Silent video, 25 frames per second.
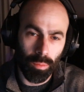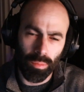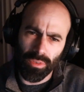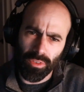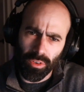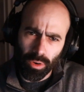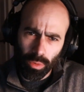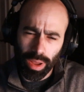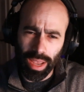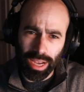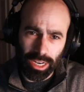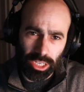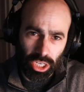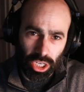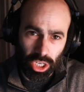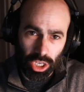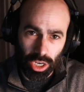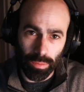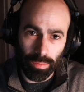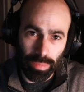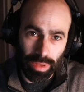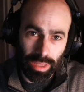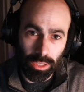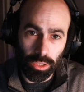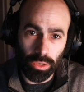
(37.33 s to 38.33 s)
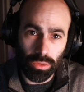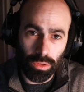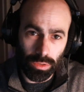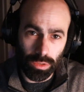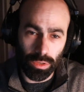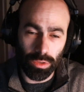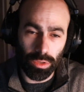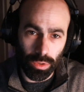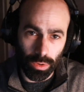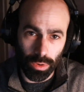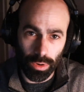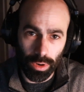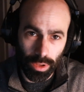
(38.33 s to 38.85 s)
Before we actually jump into the
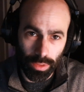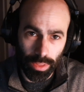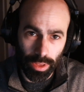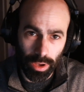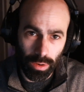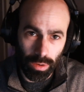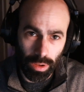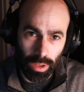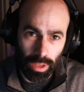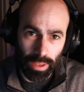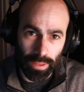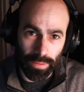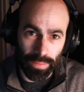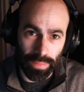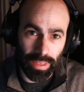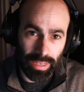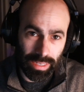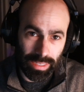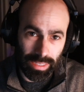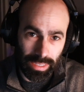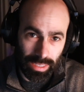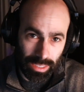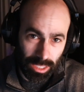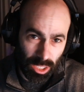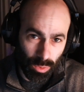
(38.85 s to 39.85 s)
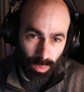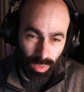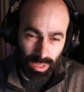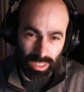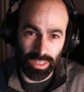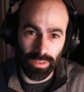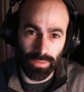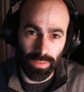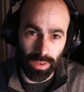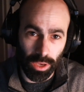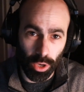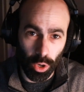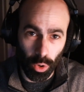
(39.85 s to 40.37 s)
tutorial though, this
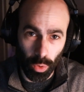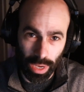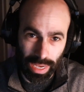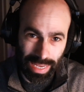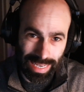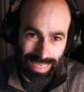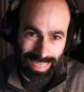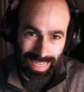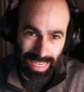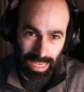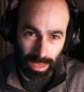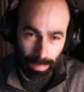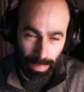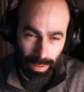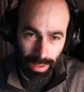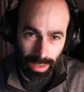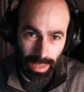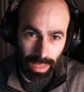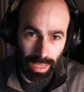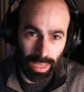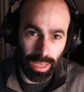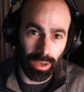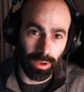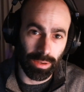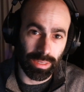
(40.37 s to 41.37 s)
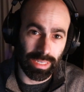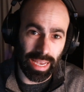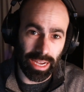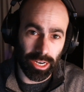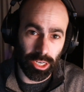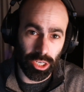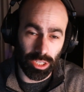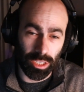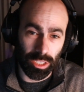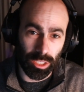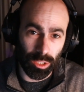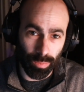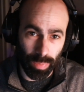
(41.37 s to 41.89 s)
specific quick tip was
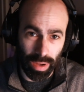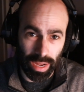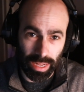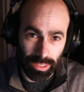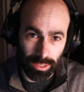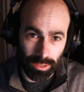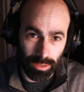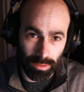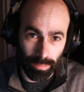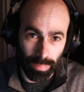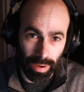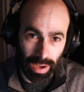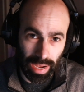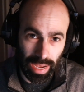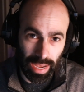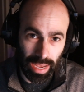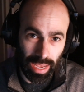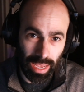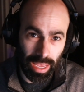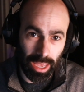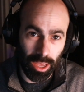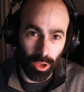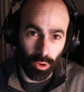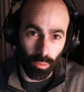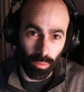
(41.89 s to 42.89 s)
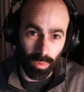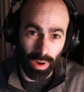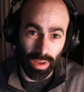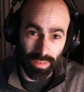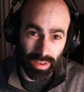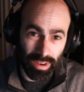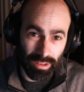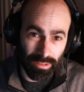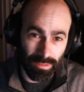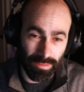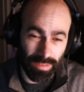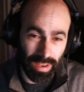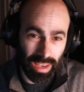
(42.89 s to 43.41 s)
actually sponsored by
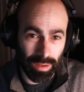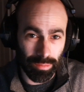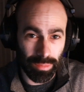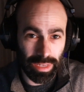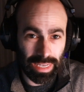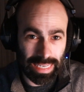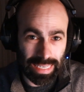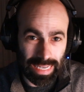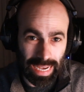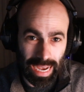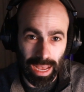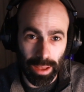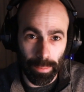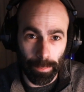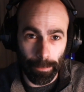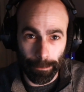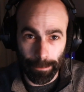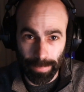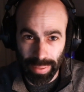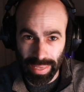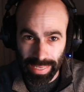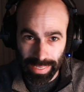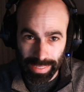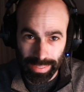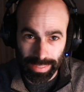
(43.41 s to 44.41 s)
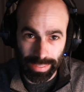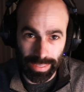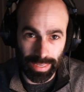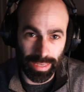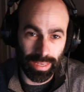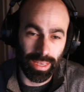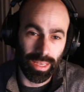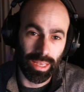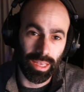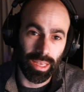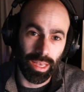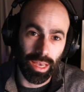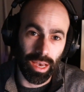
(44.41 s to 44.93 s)
RevitFamily.biz.
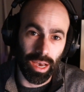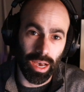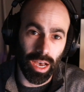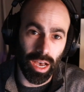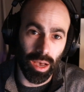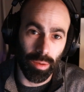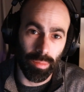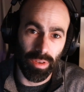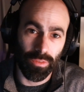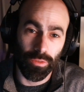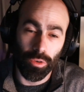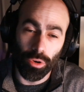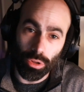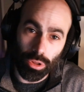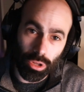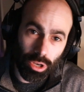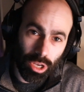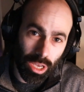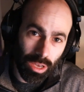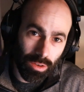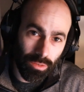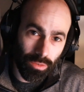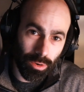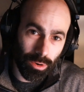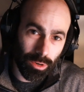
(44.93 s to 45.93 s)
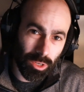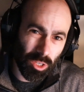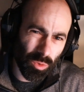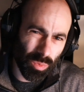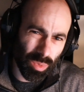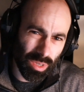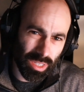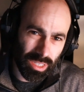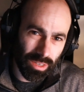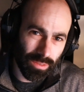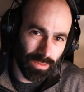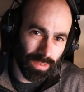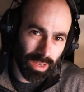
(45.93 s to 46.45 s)
If you're looking for
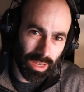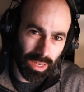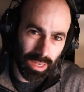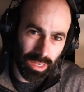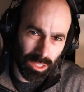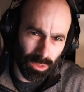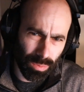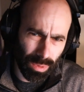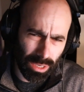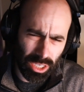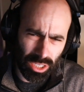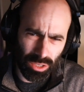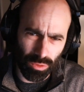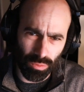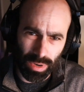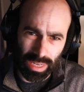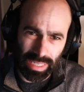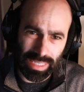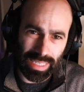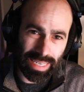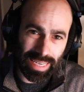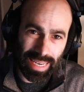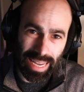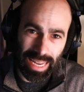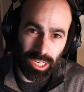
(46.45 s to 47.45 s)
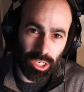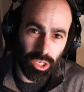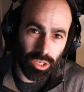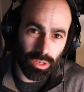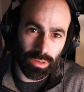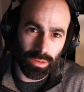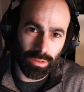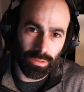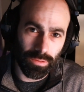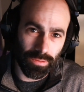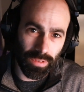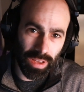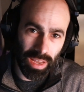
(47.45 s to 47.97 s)
specific, especially
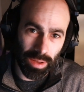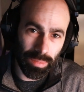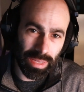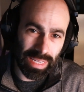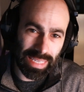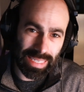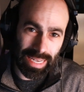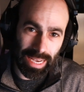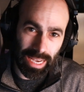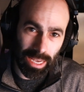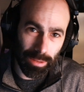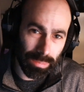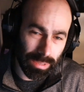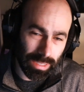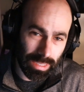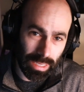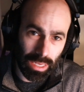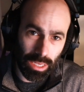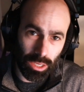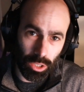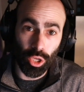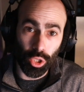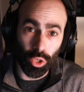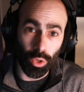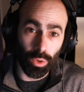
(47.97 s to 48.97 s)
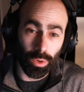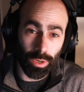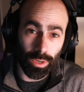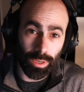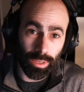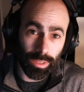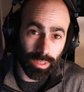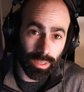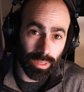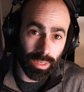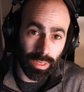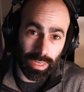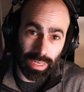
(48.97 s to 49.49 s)
residential family types,
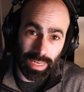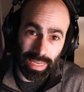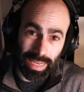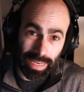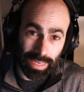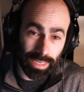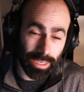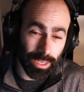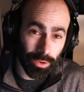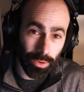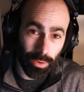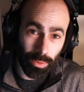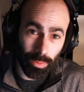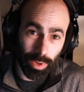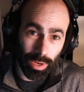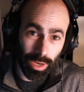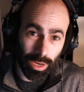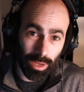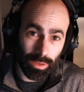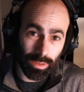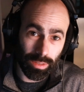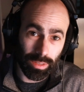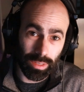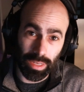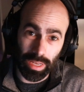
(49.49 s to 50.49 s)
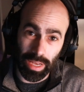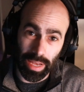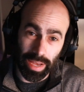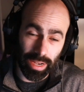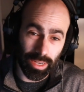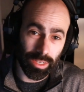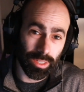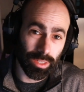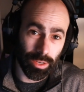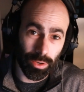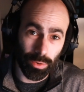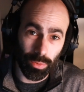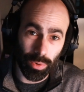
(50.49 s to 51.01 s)
doors, interior windows,
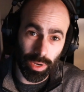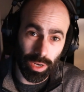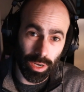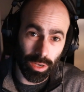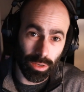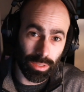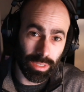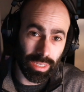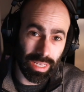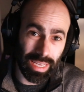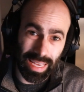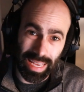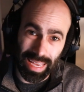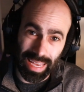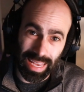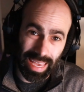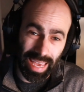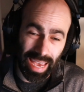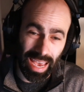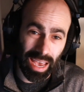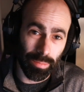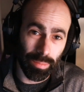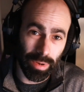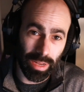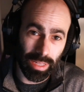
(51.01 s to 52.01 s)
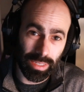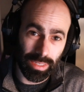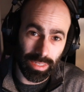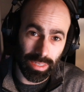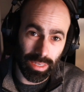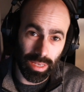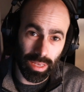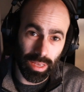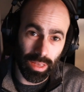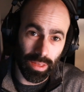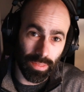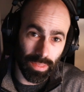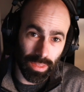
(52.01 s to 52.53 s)
exterior windows, and cabinets,
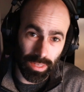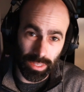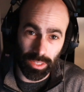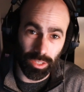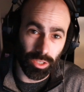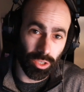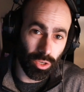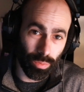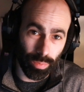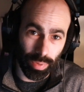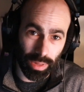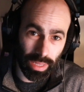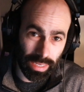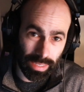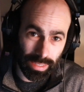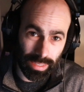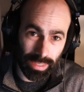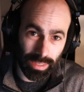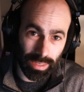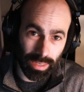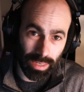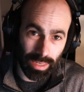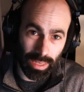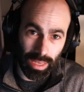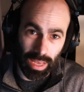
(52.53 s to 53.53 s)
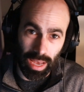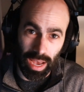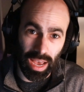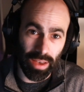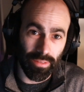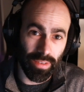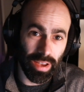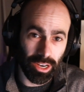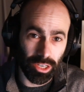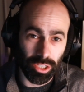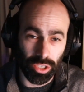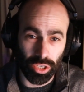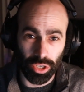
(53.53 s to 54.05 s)
this is your place. I've
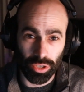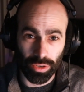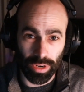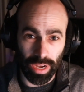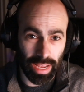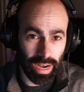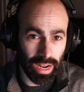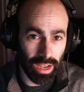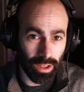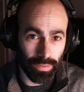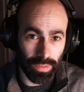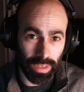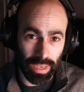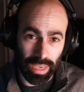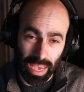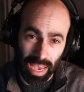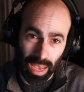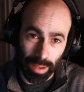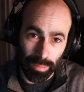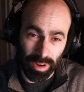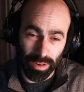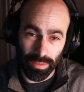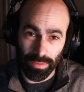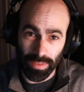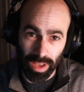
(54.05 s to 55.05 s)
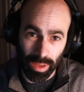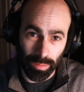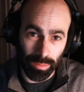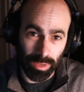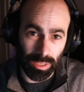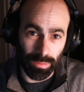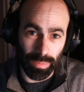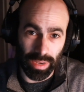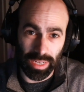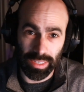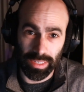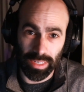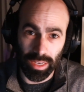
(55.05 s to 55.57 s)
actually tried out the cabinet families
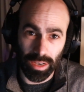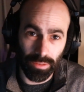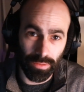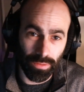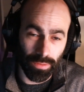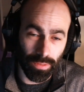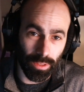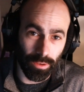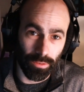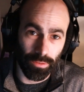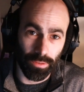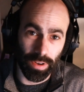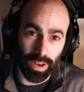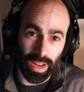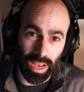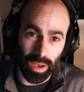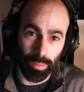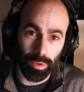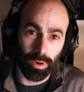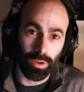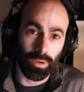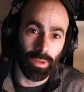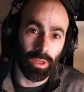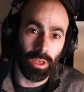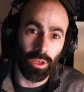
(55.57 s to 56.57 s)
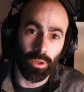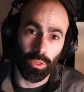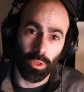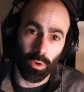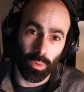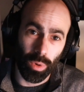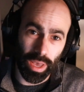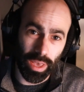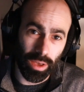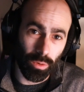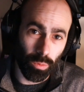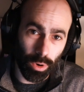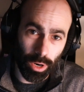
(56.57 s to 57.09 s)
myself. They're phenomenal. The
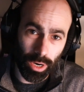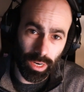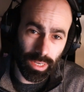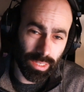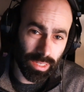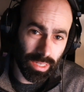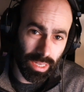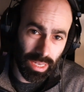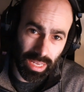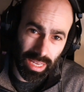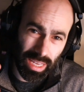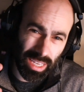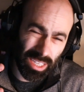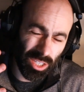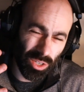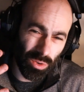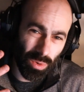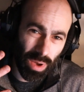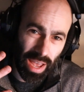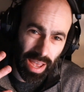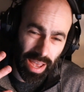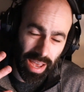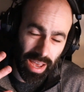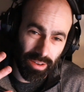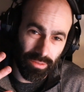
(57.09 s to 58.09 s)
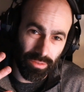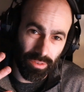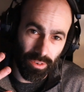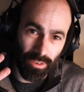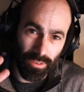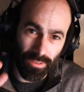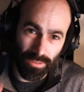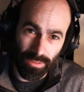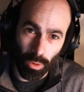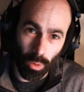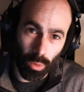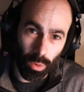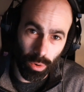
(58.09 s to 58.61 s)
way it works is you have
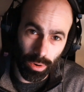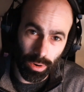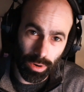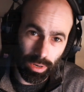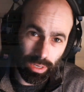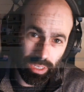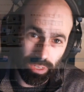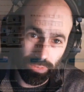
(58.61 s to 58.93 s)
four